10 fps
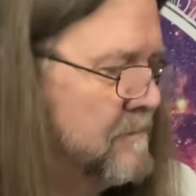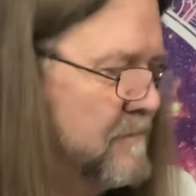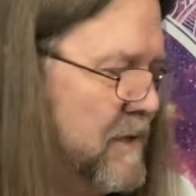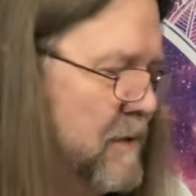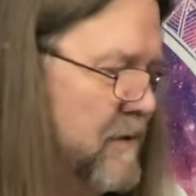
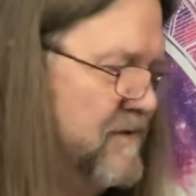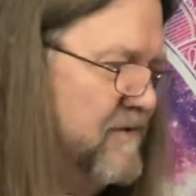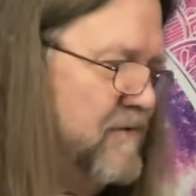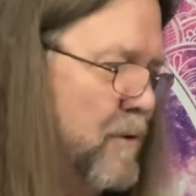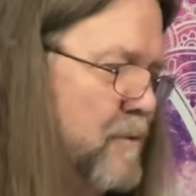There is a
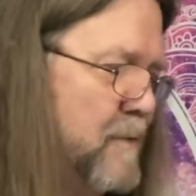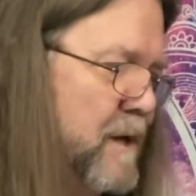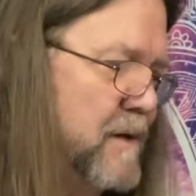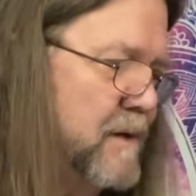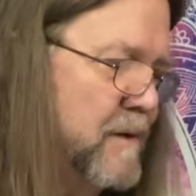
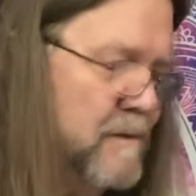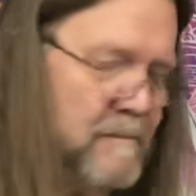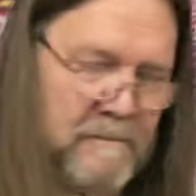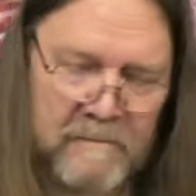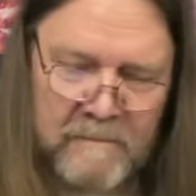soulmate here.
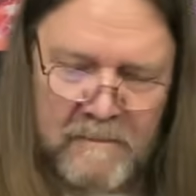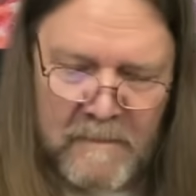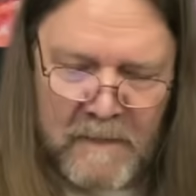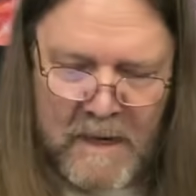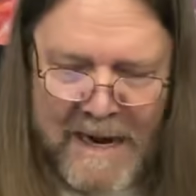
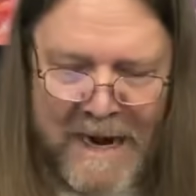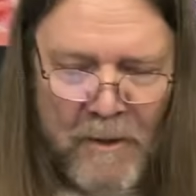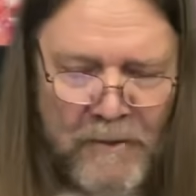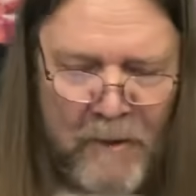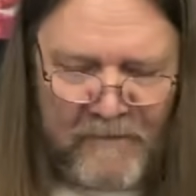I
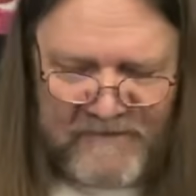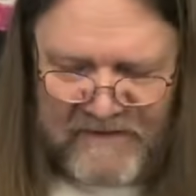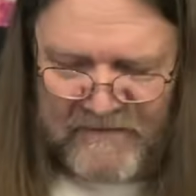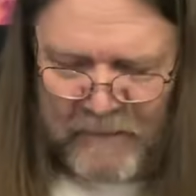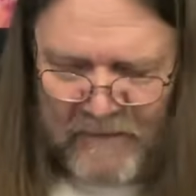don't know if it's
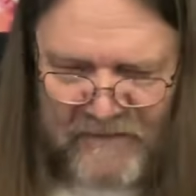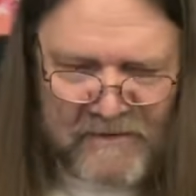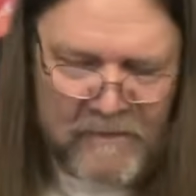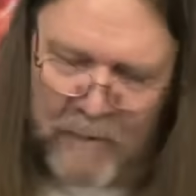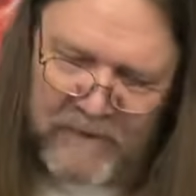this
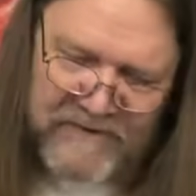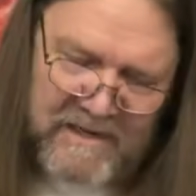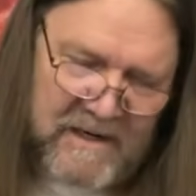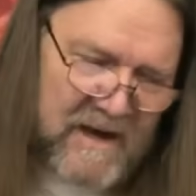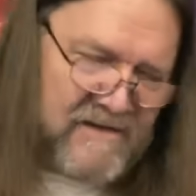person. We'll
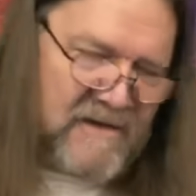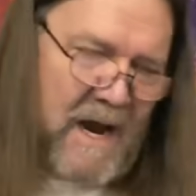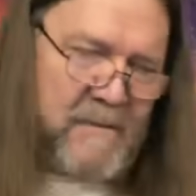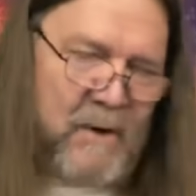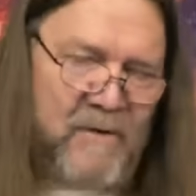see as
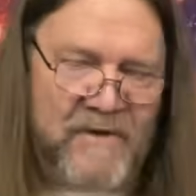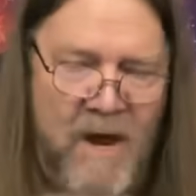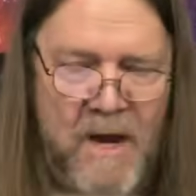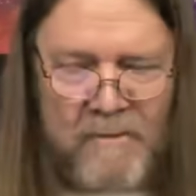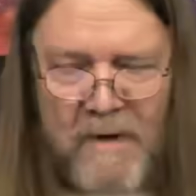time goes
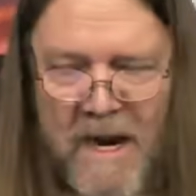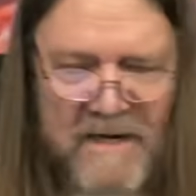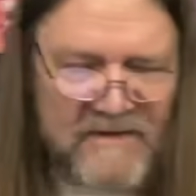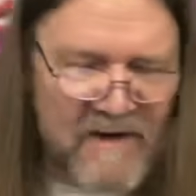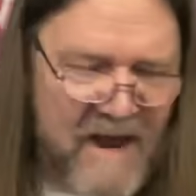on,
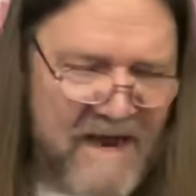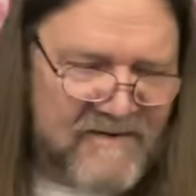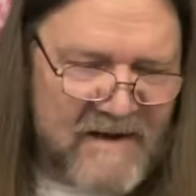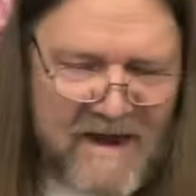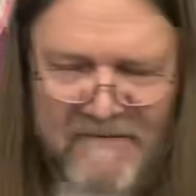right? July
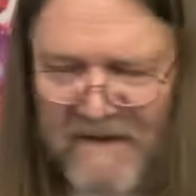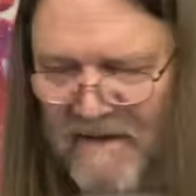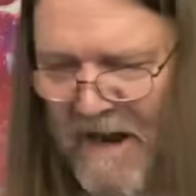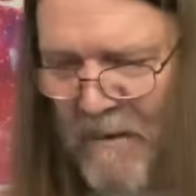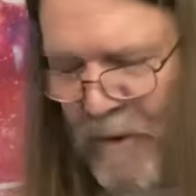7th.
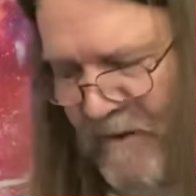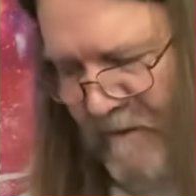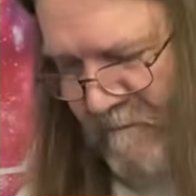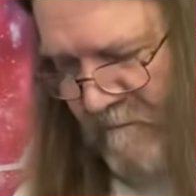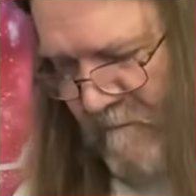I
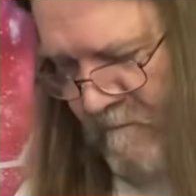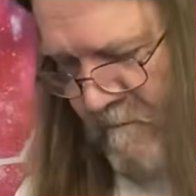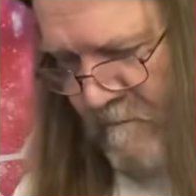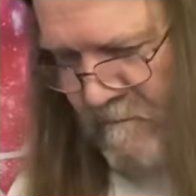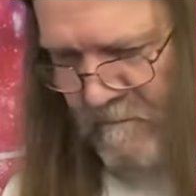wouldn't
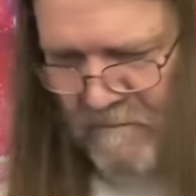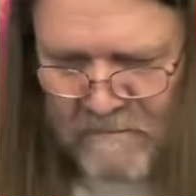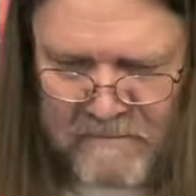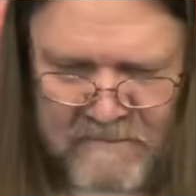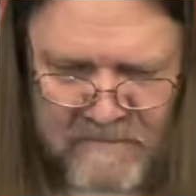
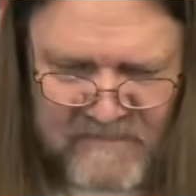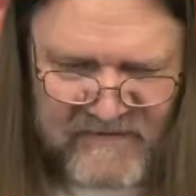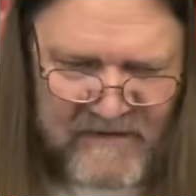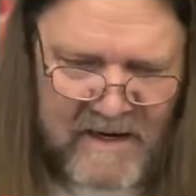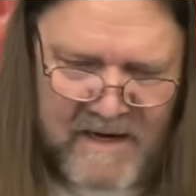
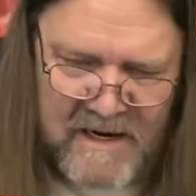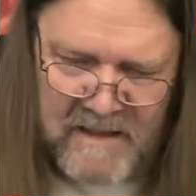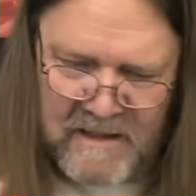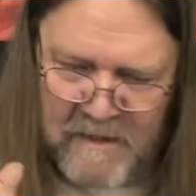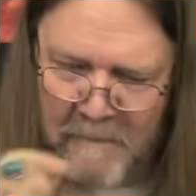say, hey,
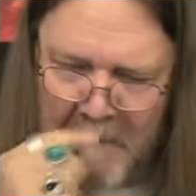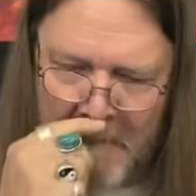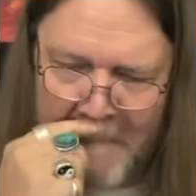come